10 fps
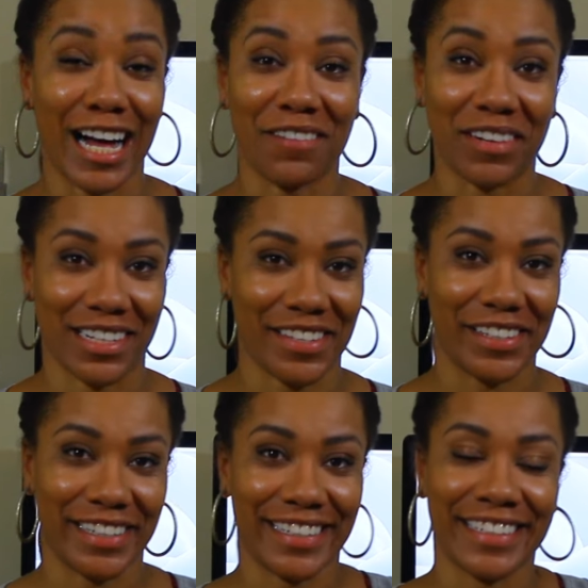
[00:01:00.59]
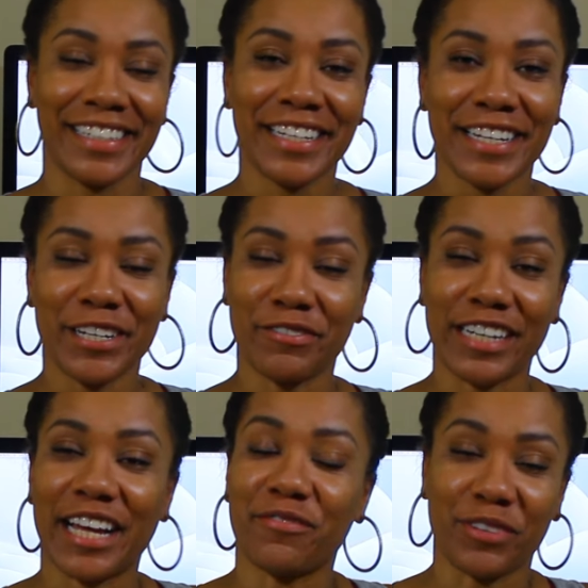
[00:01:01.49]
Converse on when
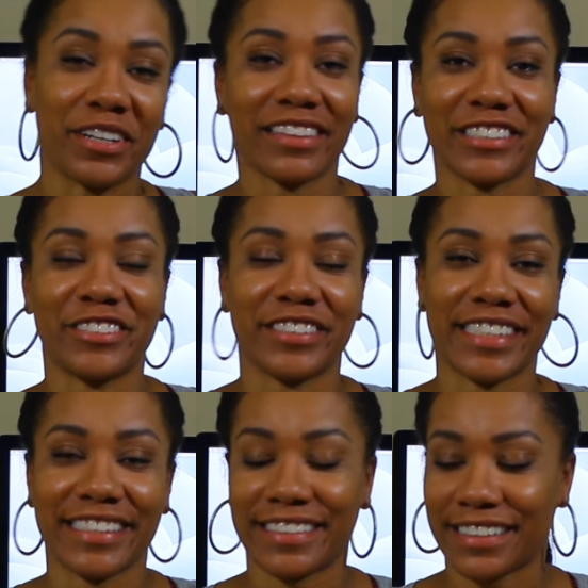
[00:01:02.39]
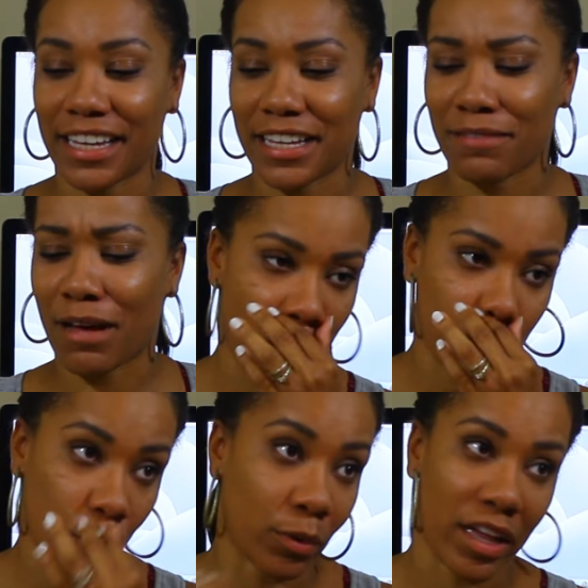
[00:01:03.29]
I'm wearing this dress. Uh, I
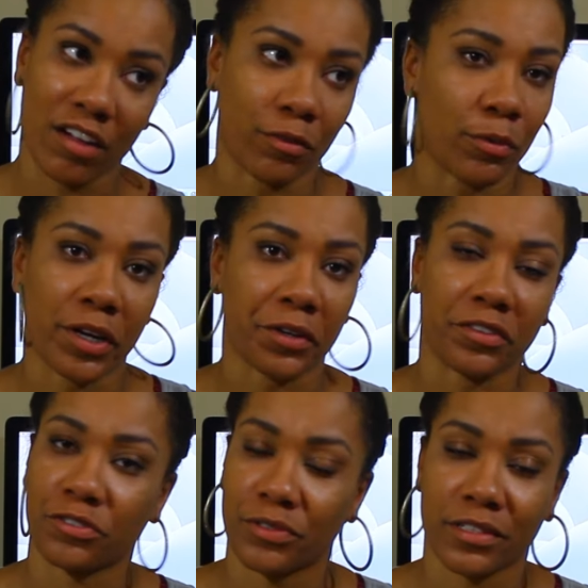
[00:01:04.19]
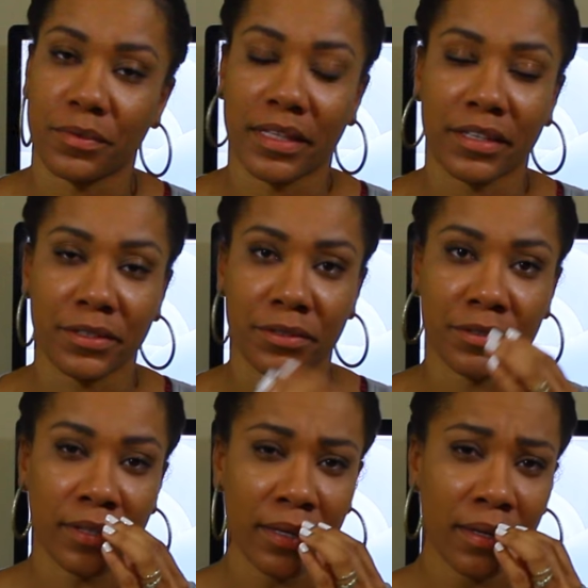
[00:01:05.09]
probably won't ever wear this dress with
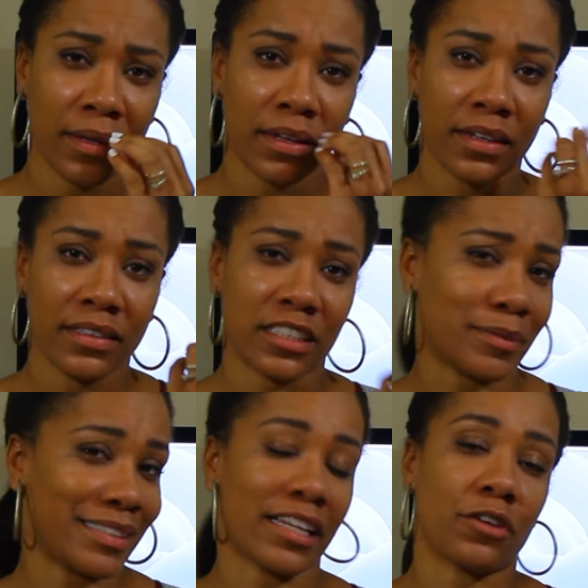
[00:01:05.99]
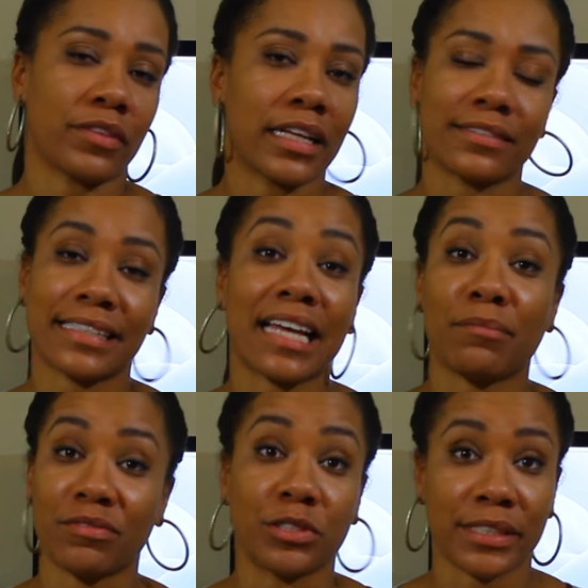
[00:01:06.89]
heels just because I don't think it's that type
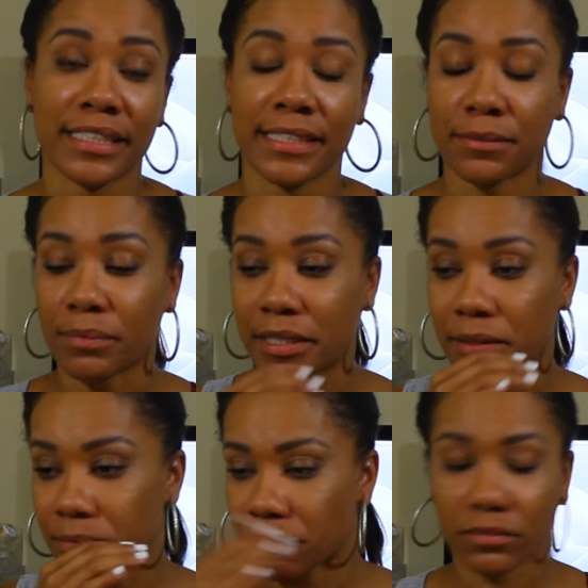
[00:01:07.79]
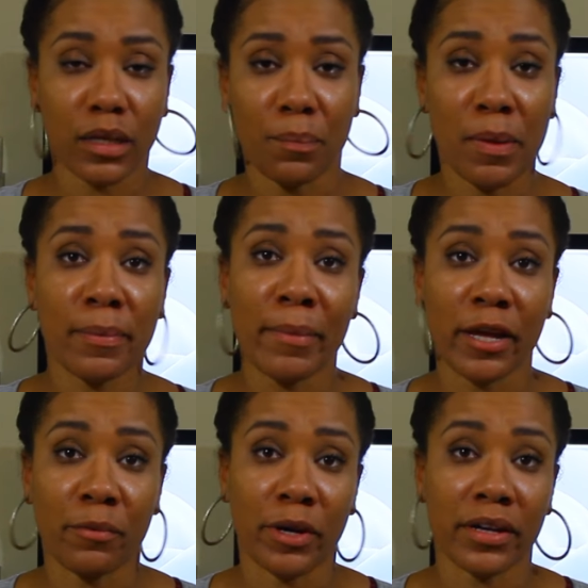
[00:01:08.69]
of dress. But people make
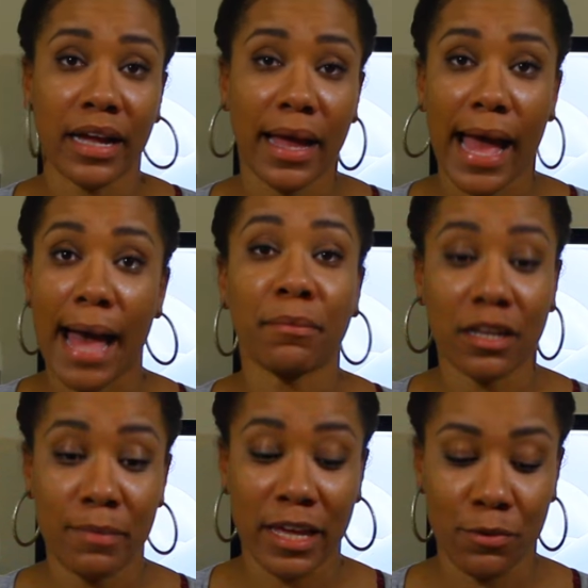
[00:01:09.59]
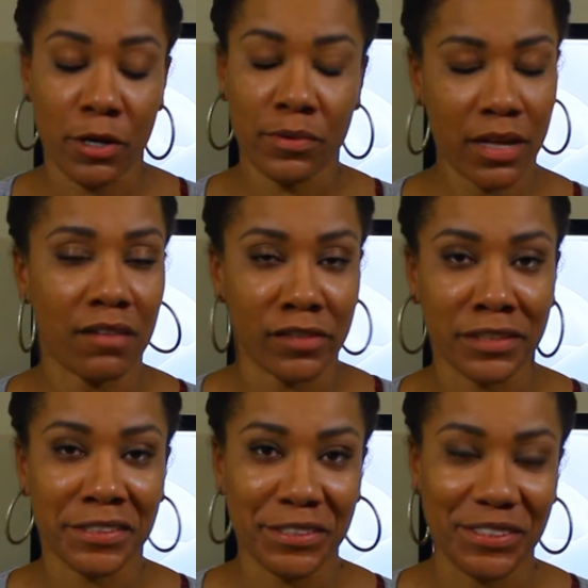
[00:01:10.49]
it work. I'm going to make it work with
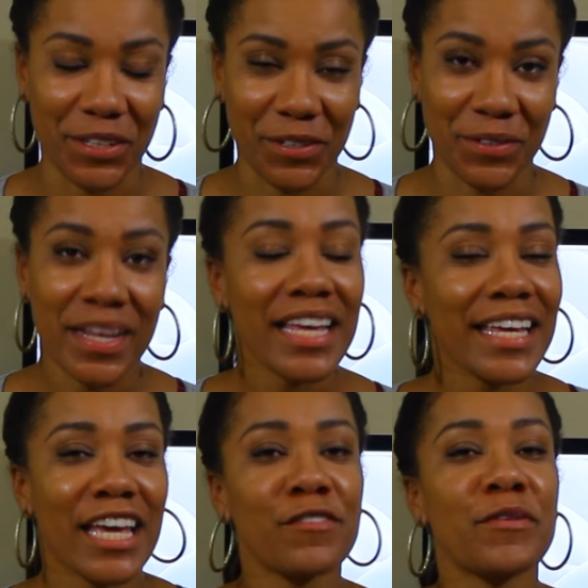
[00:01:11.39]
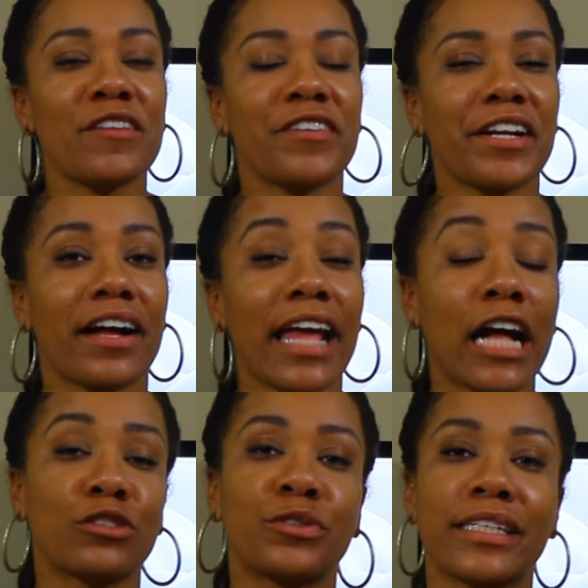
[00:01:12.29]
Converse. So if you want to figure out
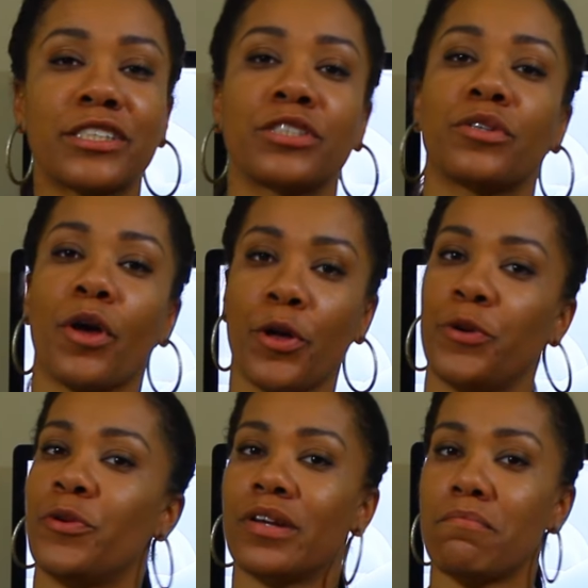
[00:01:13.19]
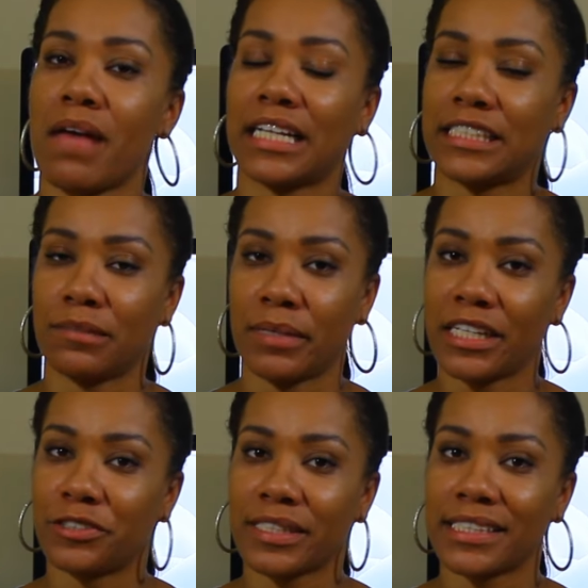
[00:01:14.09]
how to get your own maxi
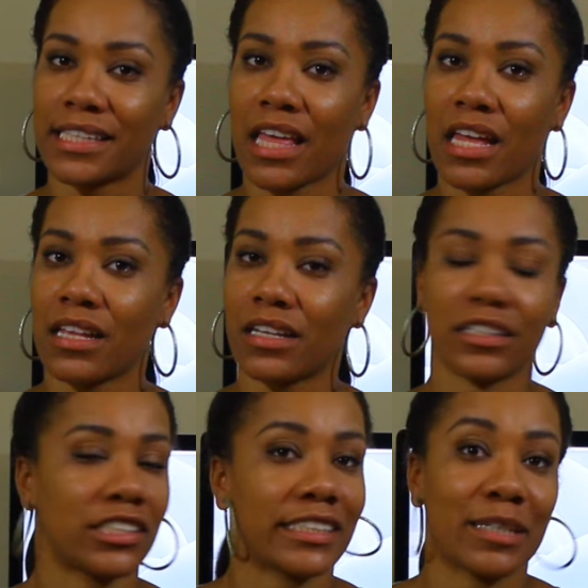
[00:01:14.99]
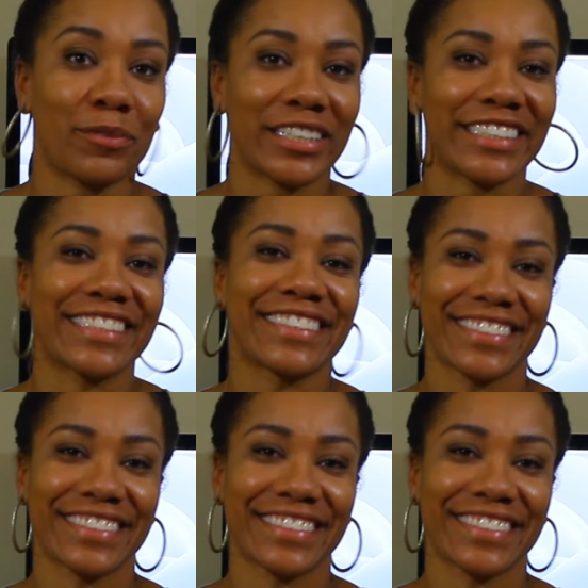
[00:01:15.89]
midi dress, then just keep watching.